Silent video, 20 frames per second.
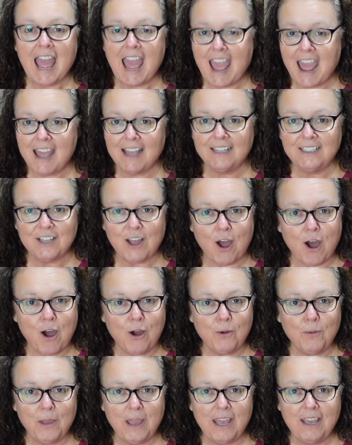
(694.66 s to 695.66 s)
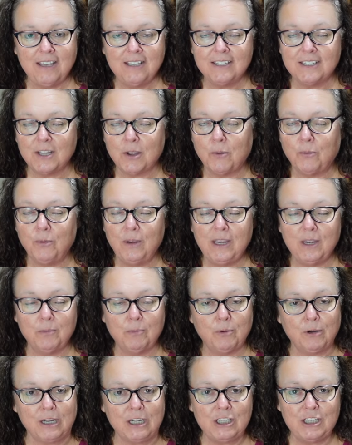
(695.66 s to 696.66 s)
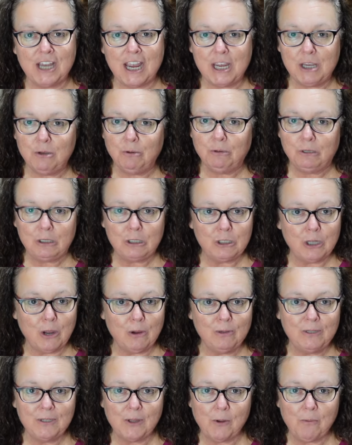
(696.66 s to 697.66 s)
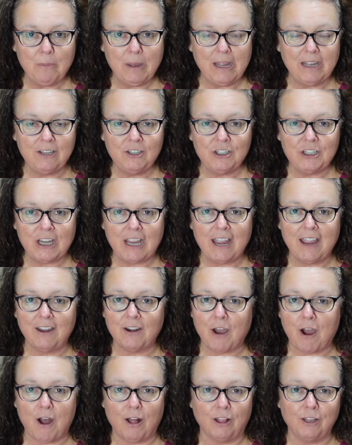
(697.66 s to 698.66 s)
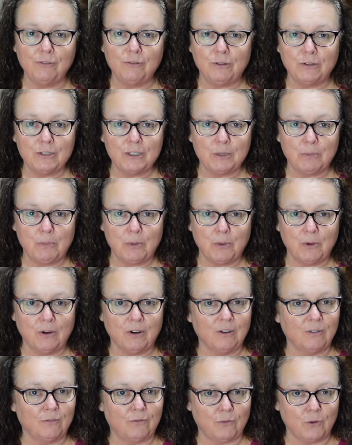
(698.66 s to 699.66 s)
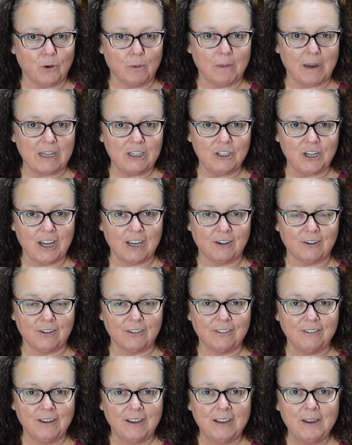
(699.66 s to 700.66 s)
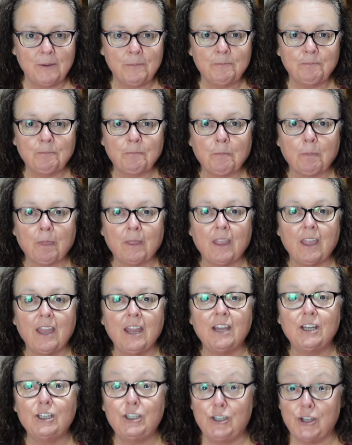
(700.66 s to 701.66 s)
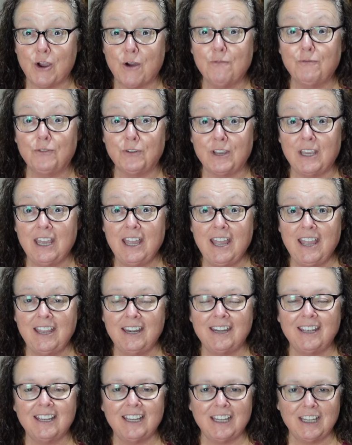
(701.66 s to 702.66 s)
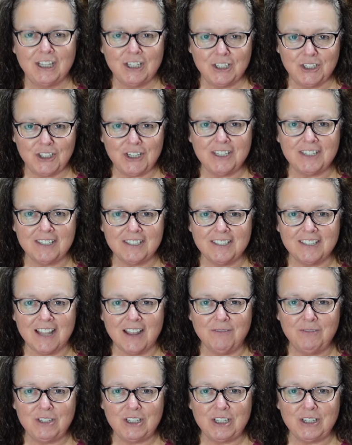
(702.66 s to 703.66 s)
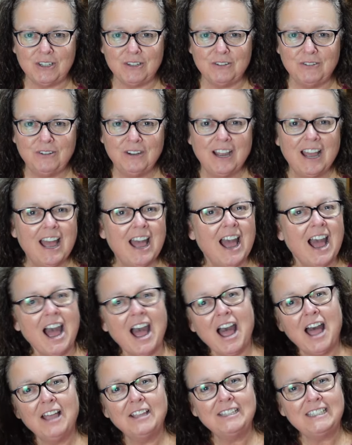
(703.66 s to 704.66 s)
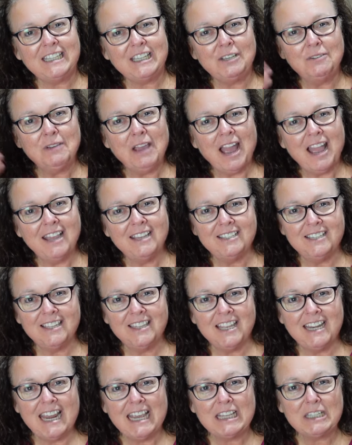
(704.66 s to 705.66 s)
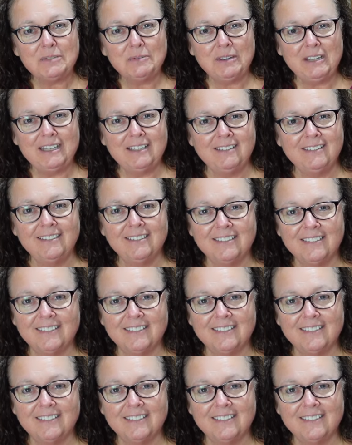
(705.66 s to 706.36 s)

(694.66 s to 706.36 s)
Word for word: As always, we appreciate you so, so much and all of your support for my channel. Don't forget, Jesus loves you. I'll see you guys in the next one.